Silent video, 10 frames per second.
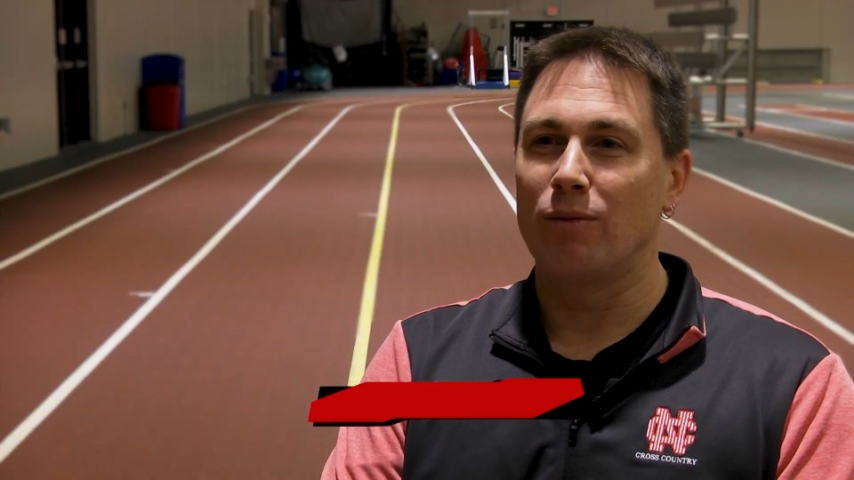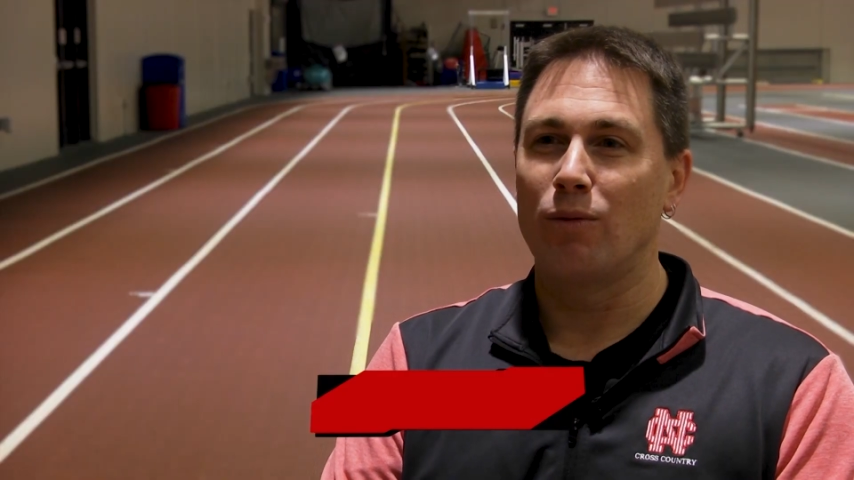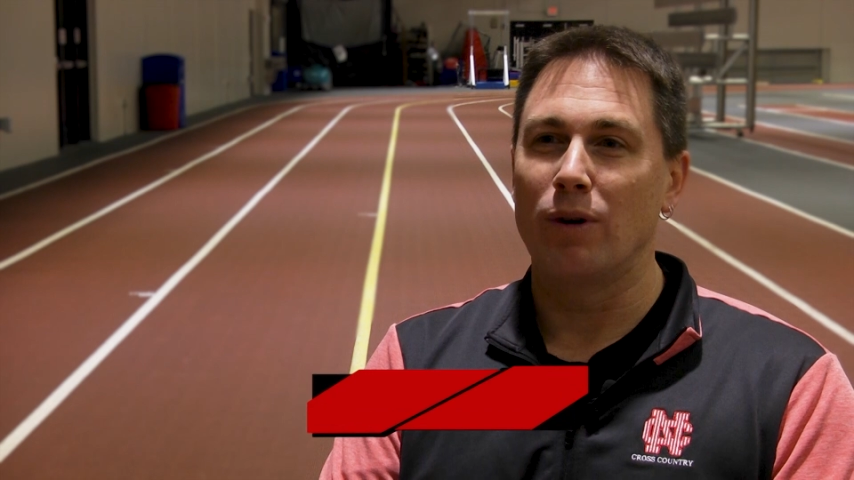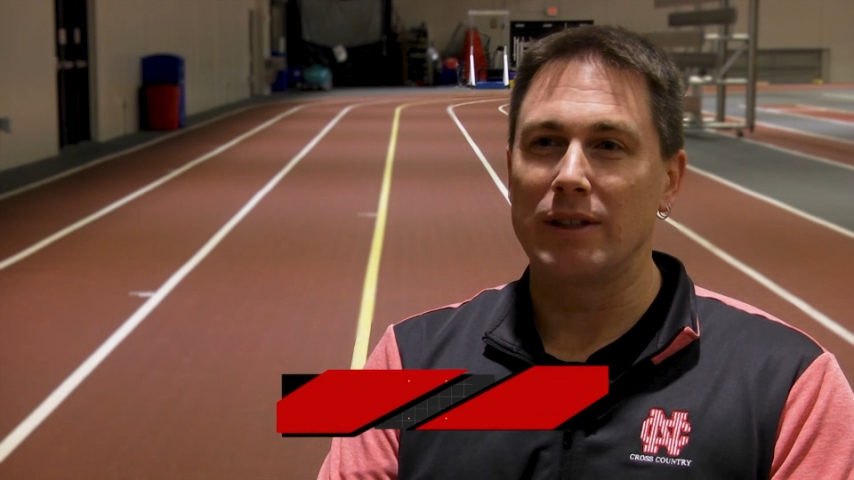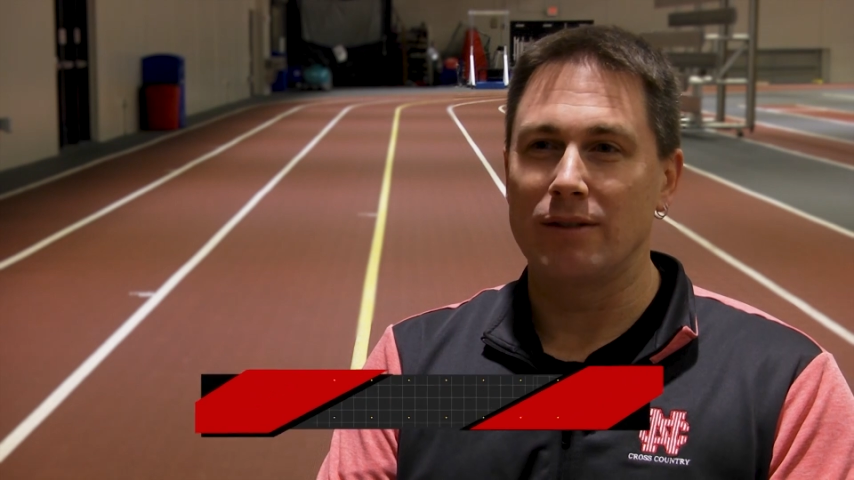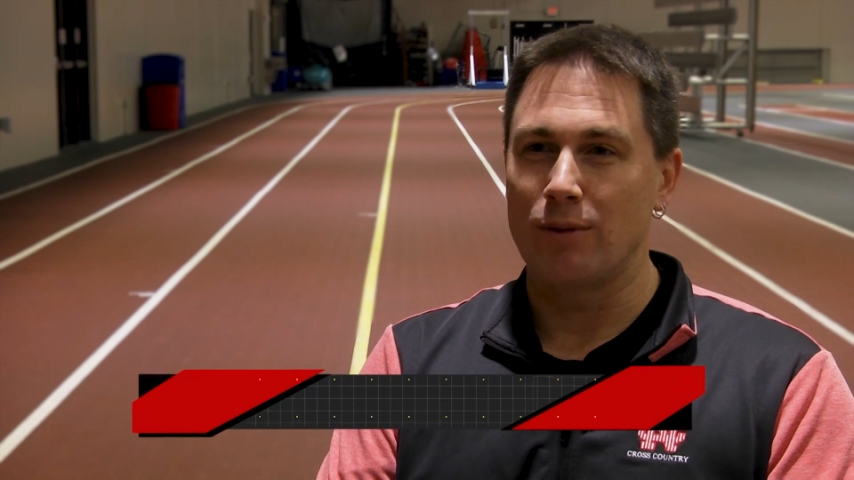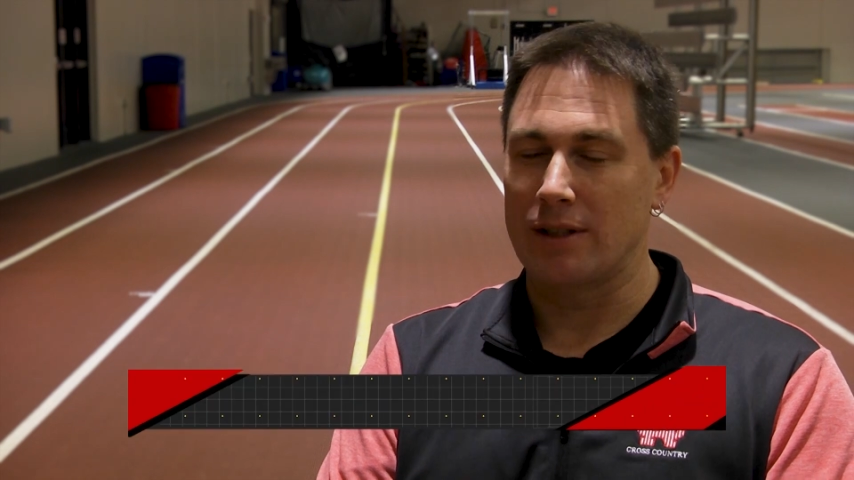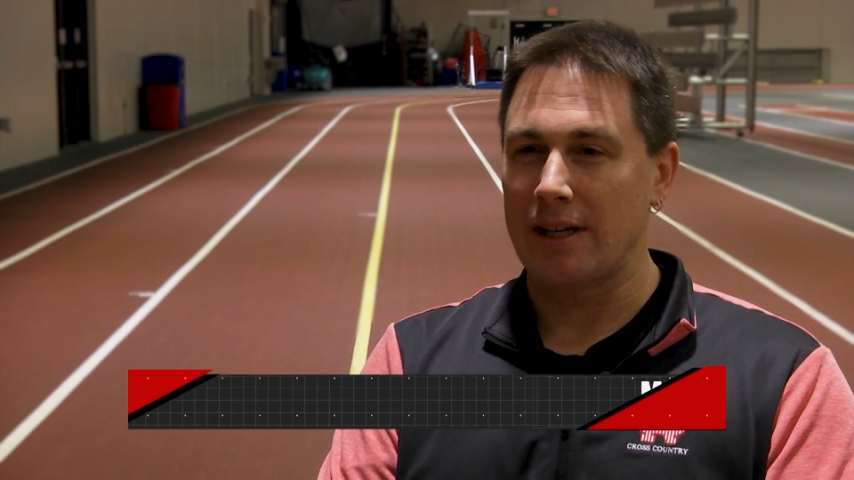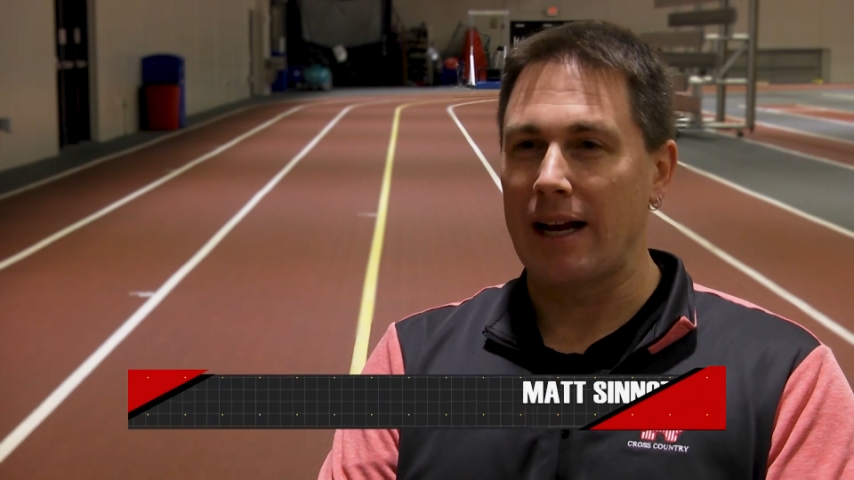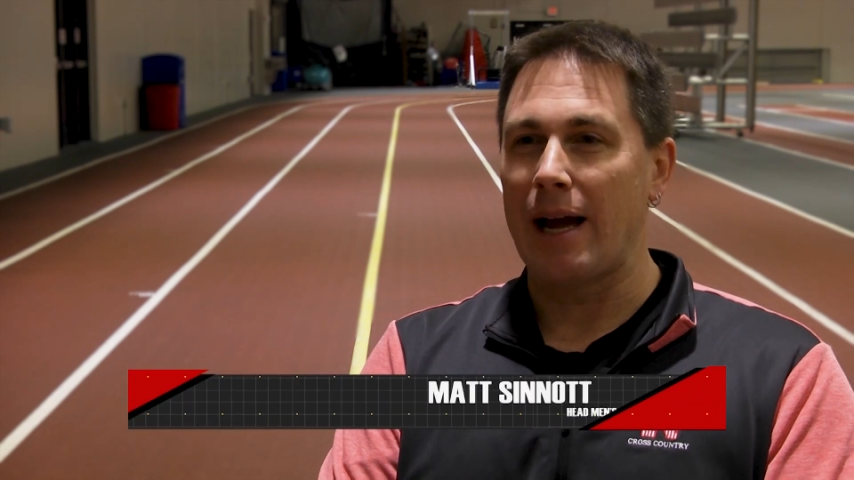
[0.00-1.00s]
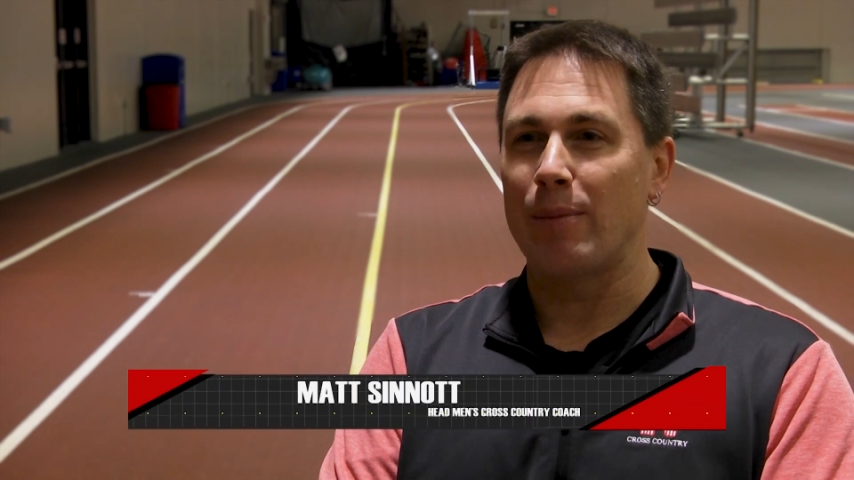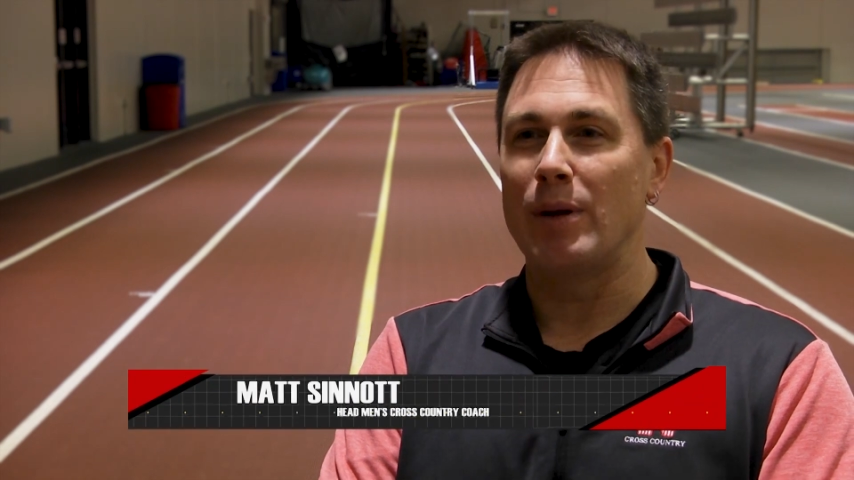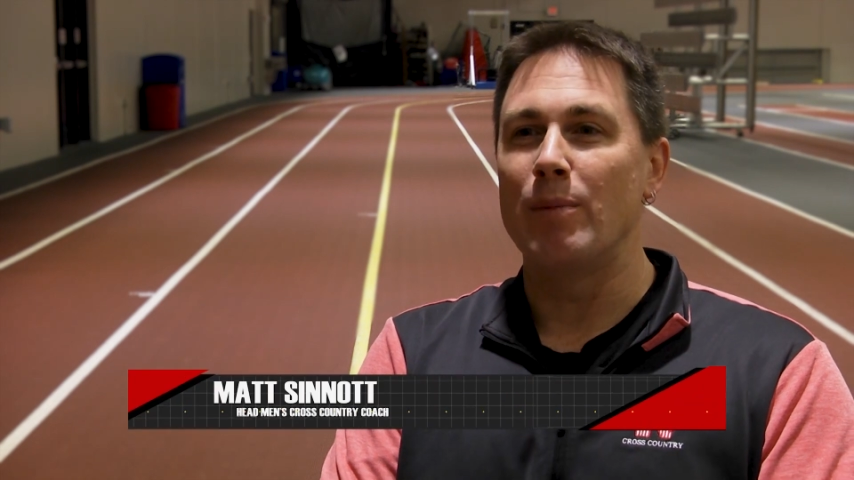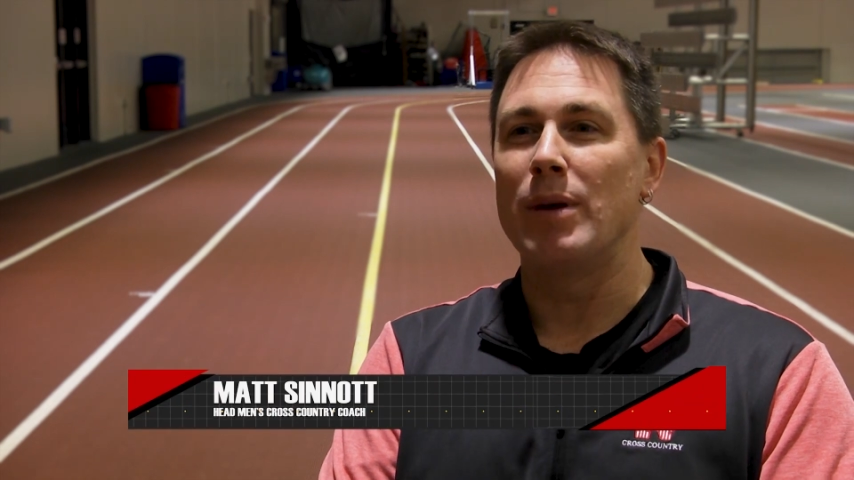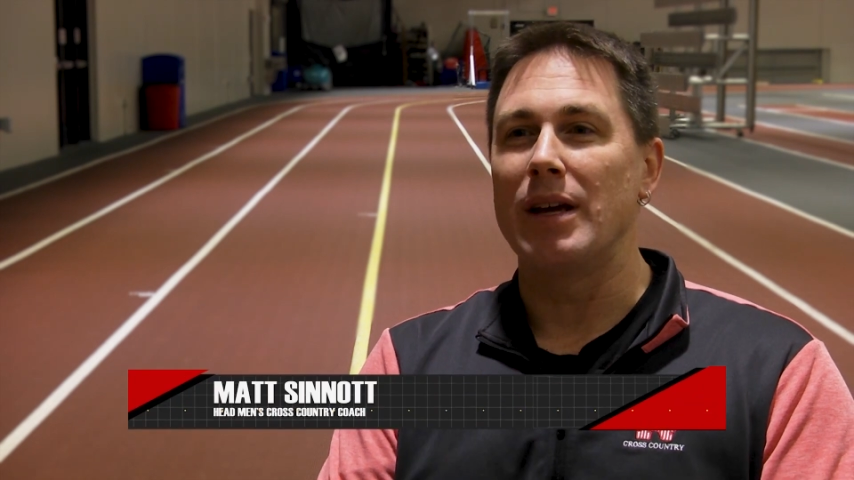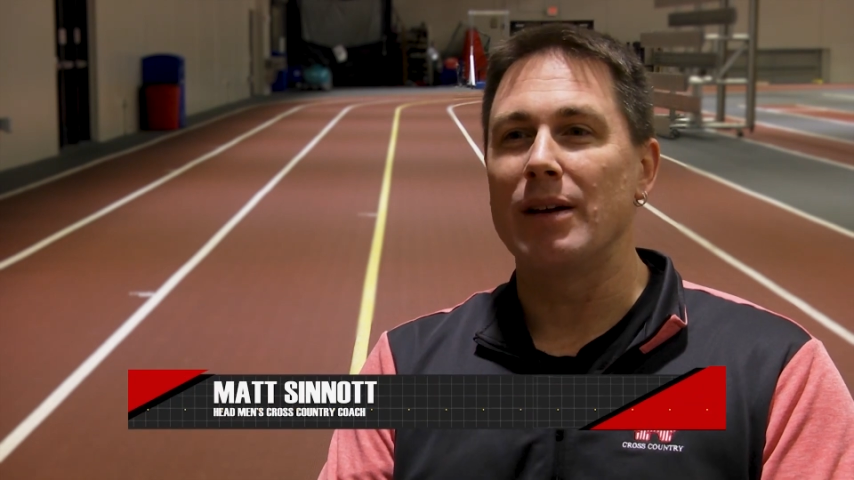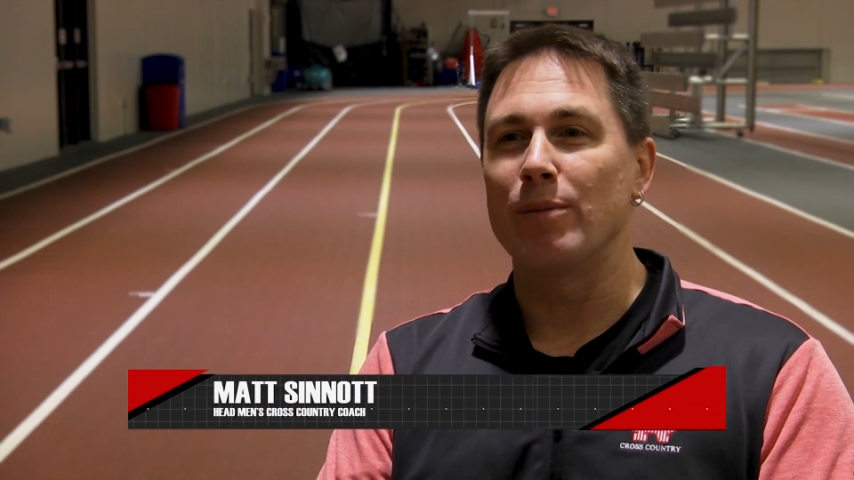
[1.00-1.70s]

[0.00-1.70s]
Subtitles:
what's going to happen to me,